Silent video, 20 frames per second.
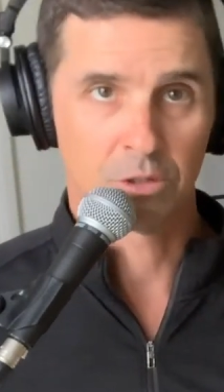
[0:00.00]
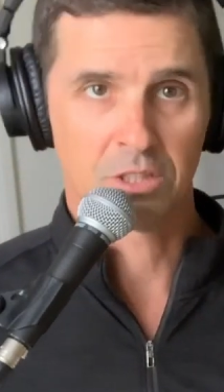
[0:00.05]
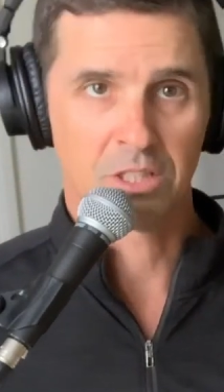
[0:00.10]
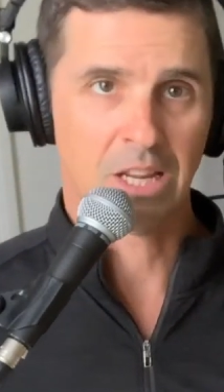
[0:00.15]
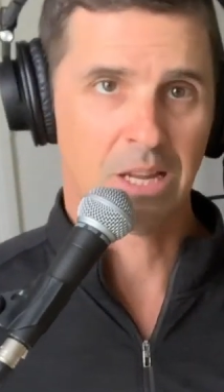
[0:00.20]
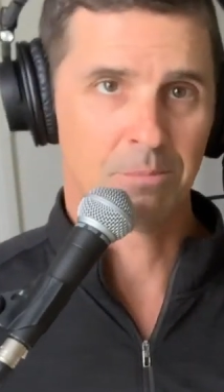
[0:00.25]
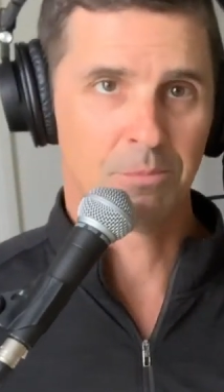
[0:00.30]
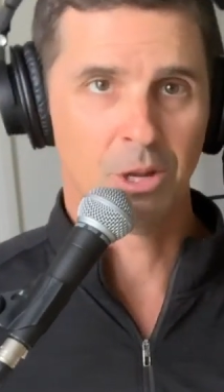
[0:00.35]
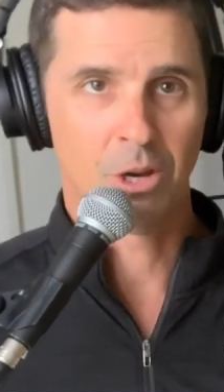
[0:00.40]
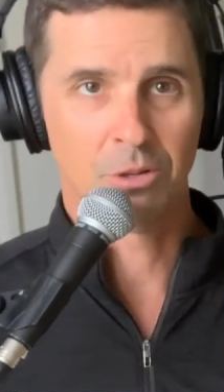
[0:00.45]
those
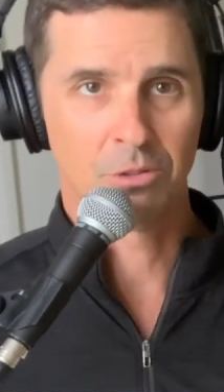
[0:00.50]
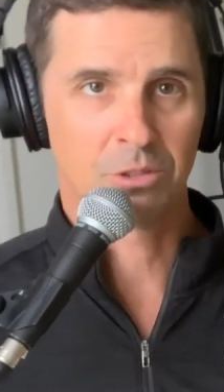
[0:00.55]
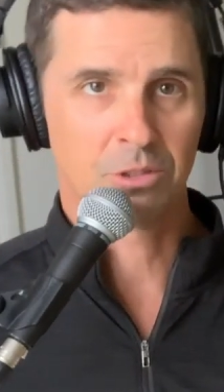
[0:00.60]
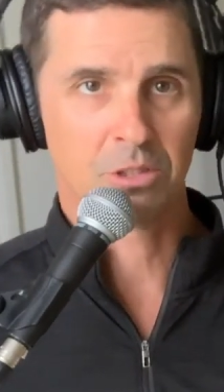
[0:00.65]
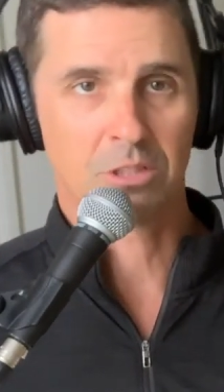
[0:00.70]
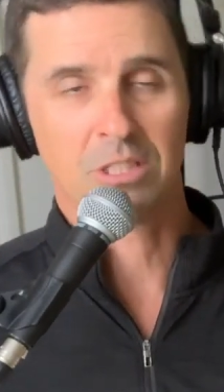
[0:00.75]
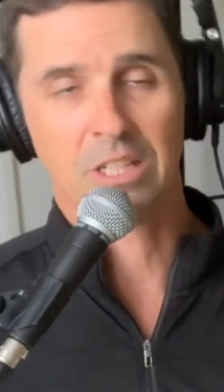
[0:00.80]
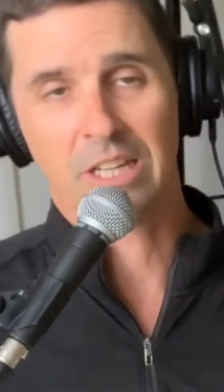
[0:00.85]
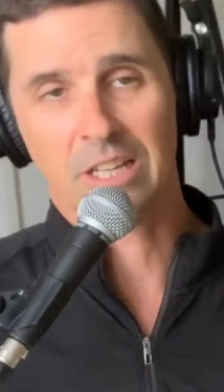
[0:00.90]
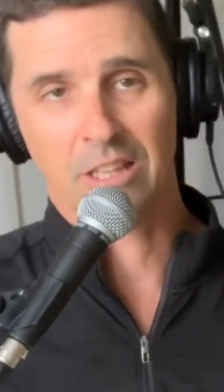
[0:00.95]
same
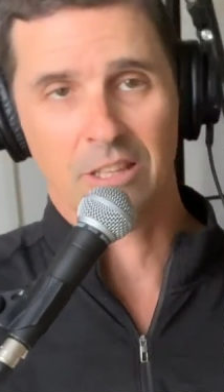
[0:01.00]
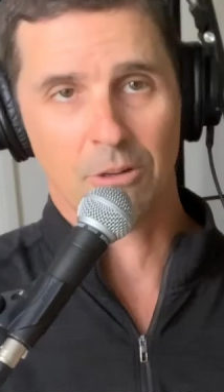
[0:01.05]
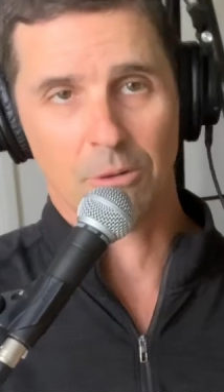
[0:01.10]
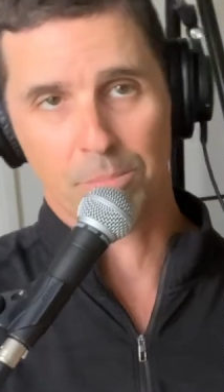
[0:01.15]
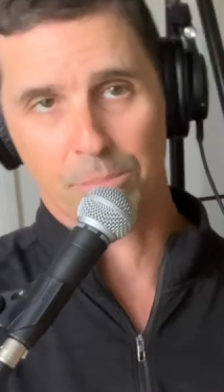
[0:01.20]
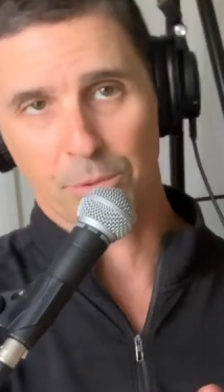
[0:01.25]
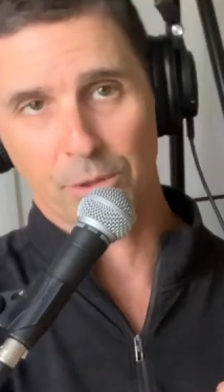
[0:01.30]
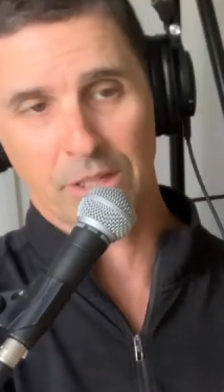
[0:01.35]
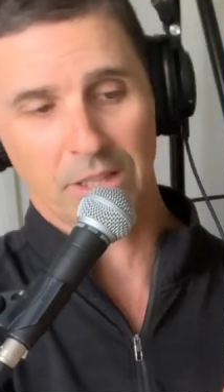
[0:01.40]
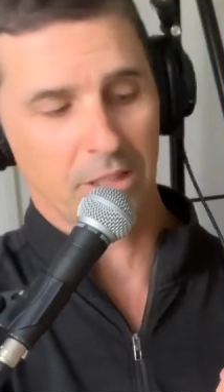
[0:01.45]
notes, just like a
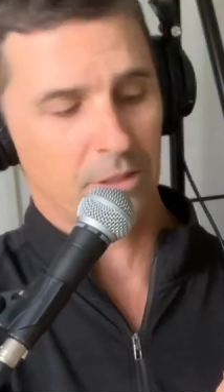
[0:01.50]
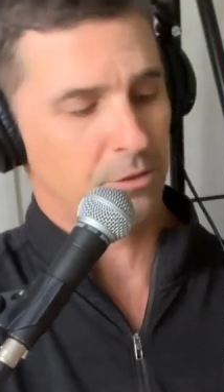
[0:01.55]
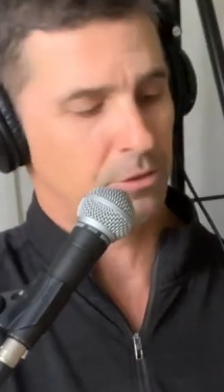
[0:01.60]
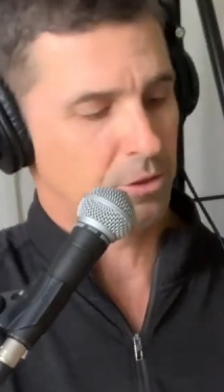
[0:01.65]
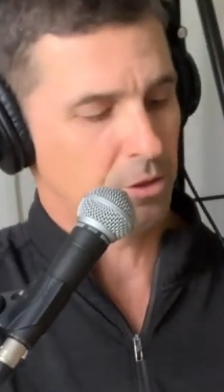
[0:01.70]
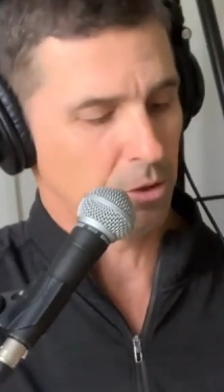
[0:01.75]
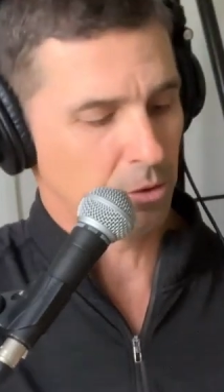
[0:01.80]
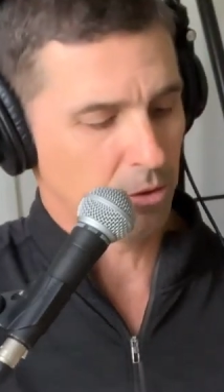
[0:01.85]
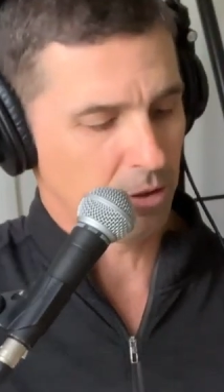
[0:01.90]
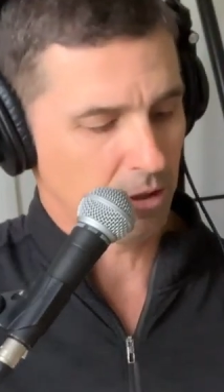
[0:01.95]
little
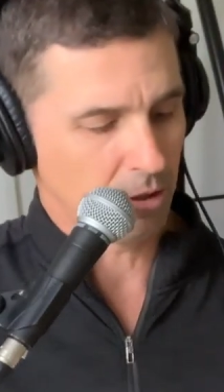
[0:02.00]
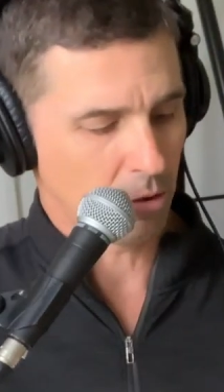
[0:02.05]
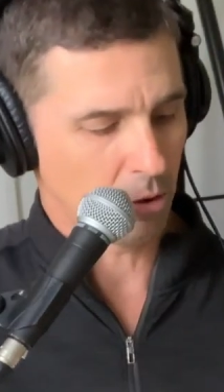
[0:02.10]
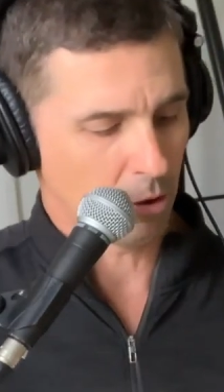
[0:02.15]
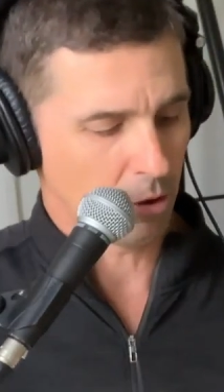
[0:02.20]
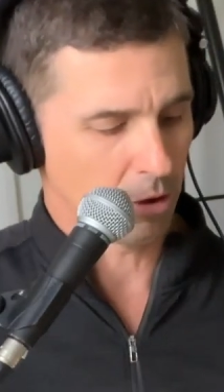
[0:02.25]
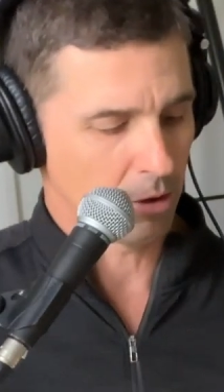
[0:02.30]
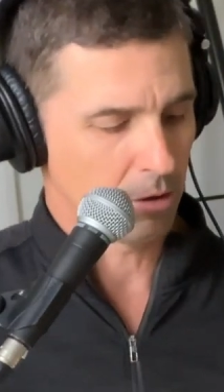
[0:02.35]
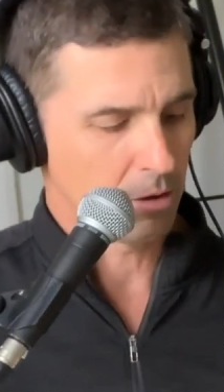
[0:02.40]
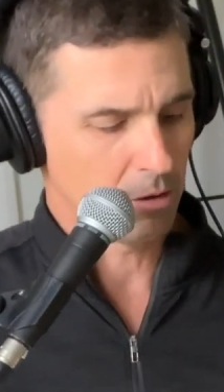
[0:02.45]
prelude to it
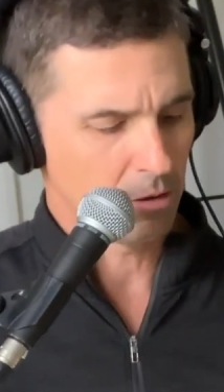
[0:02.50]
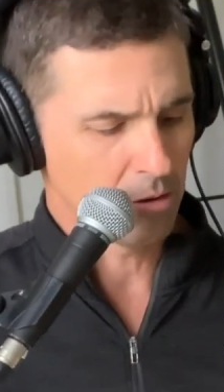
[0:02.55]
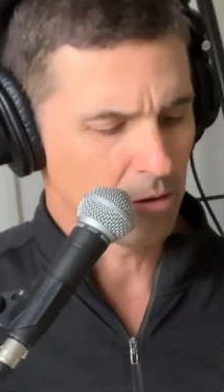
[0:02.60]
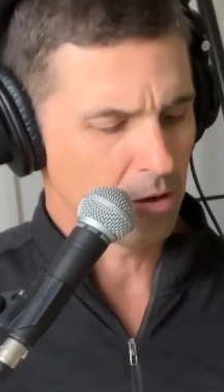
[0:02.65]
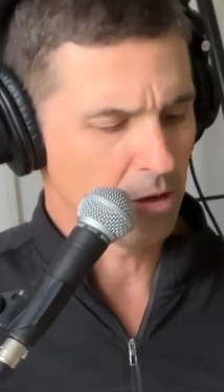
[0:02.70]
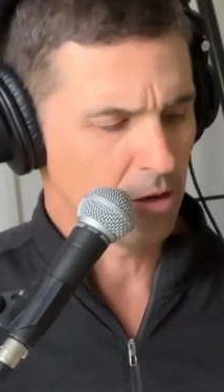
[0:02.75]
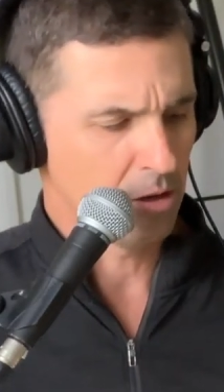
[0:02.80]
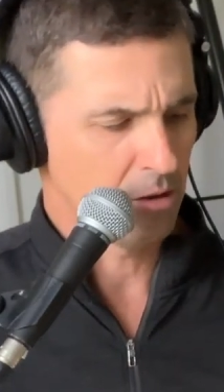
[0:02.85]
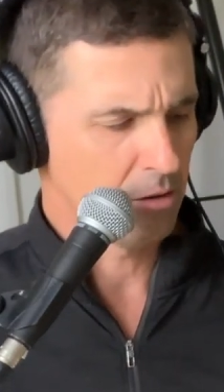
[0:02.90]
or